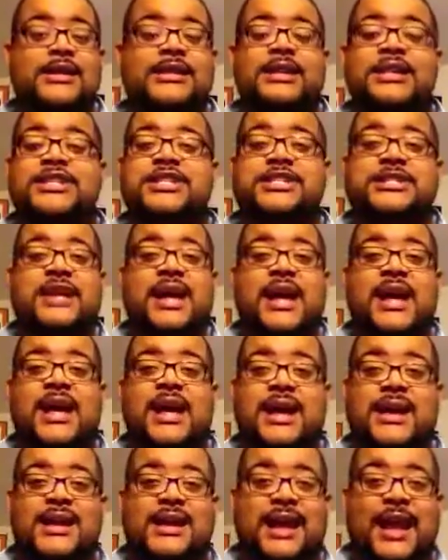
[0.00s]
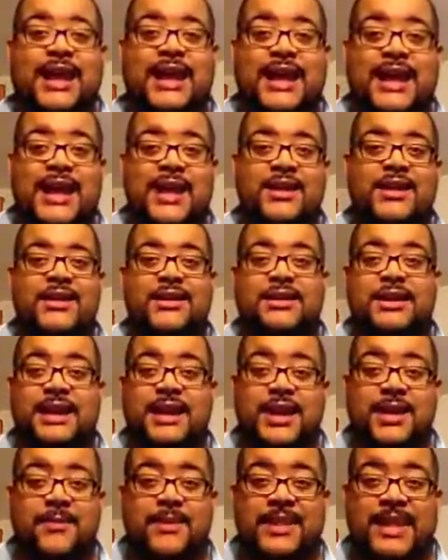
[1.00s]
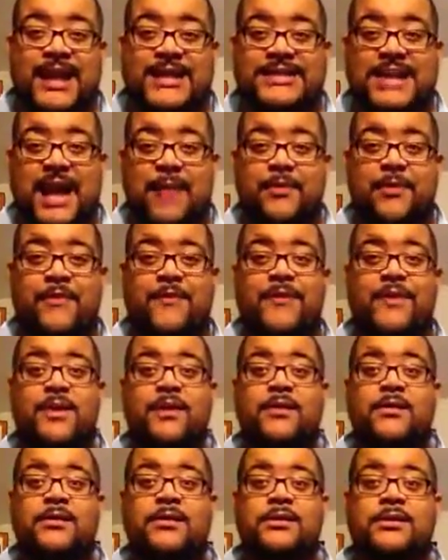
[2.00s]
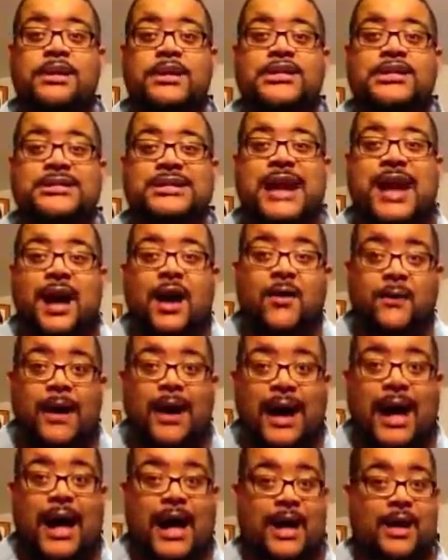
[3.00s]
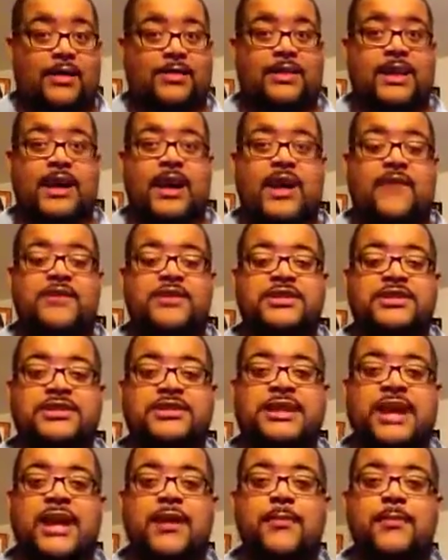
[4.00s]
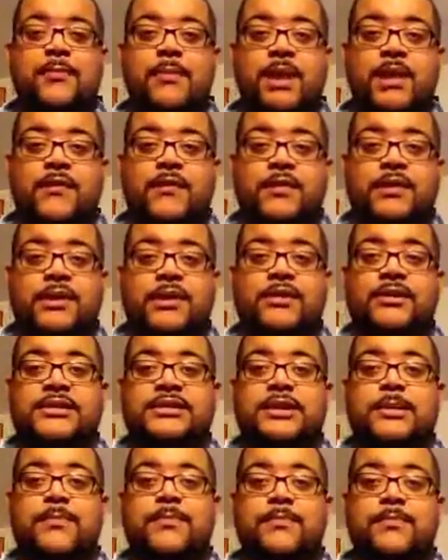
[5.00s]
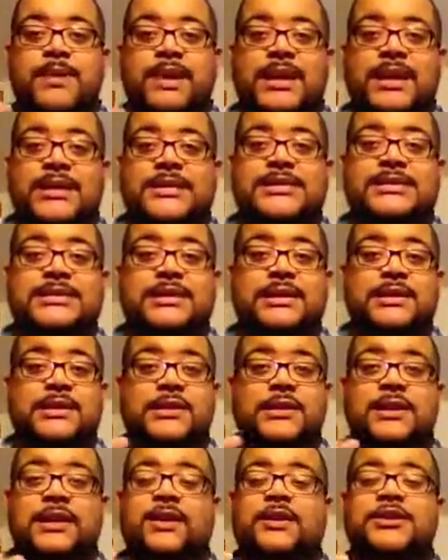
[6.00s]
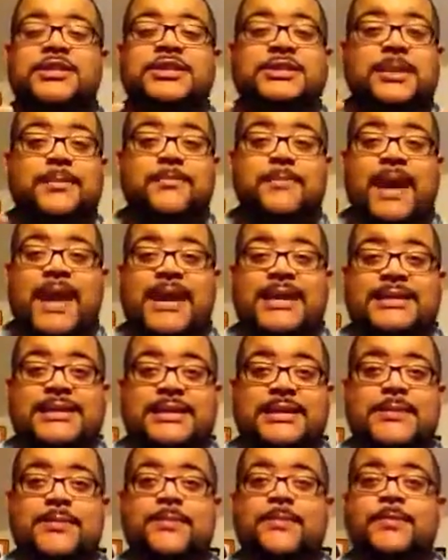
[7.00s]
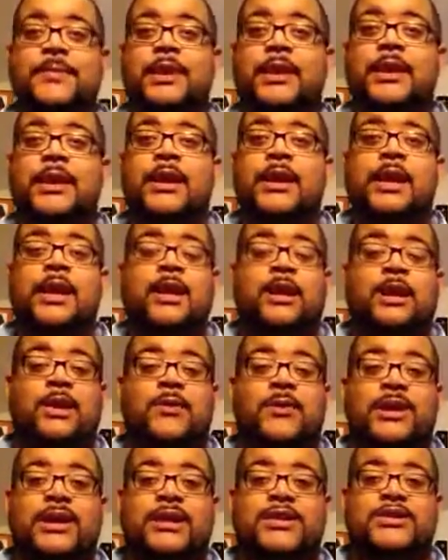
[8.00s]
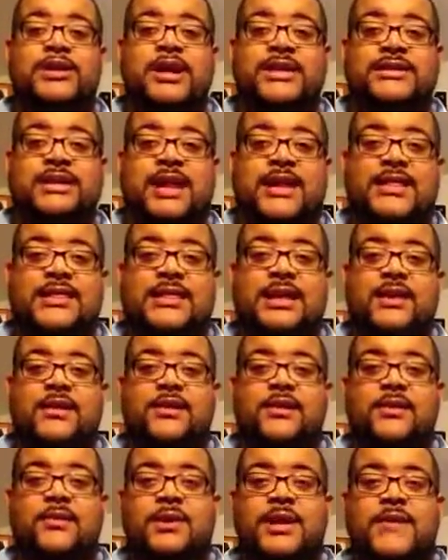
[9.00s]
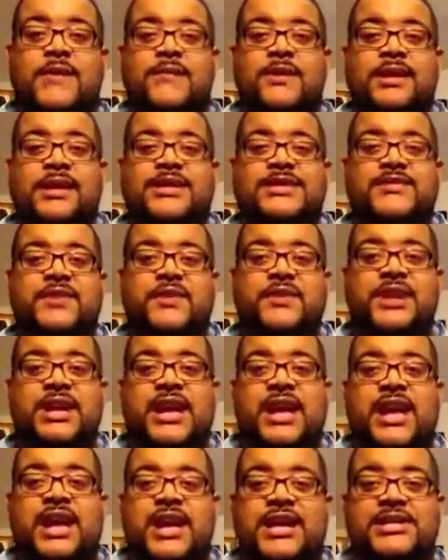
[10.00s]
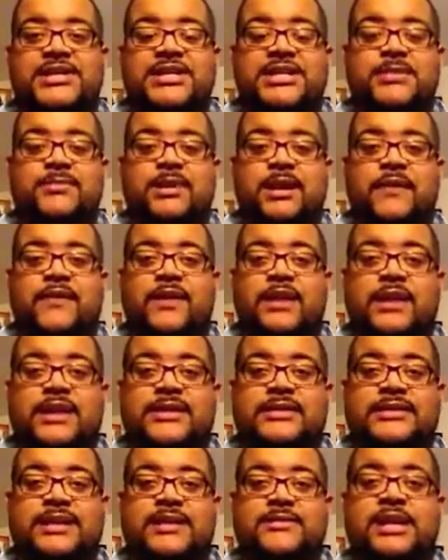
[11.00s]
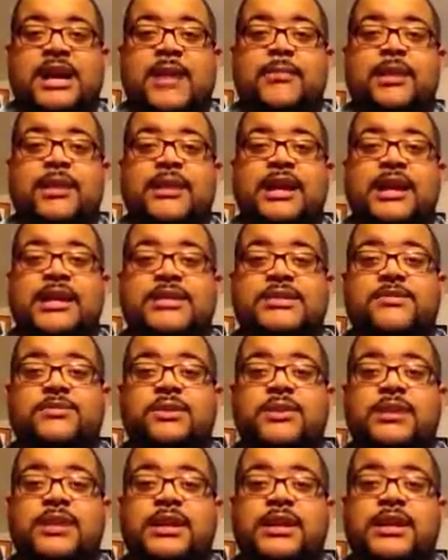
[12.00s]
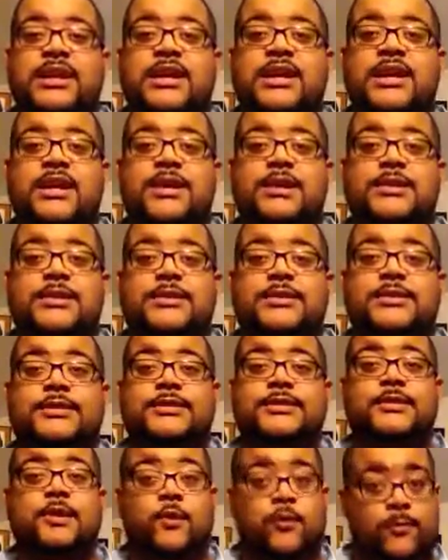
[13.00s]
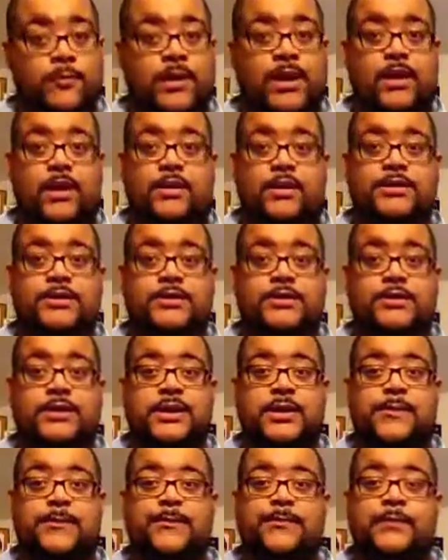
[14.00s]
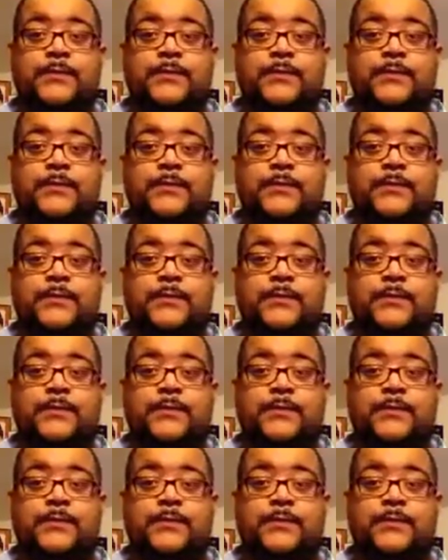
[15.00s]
That's just how, and like Enya, they give me that type of feel. That's just how they have. It's just like meaningful lyrics. The beats and, are just amazing. And when you get tracks like Thunder, where I feel like it's very edgy, but I feel like at the same time the ladies really sold me onto it.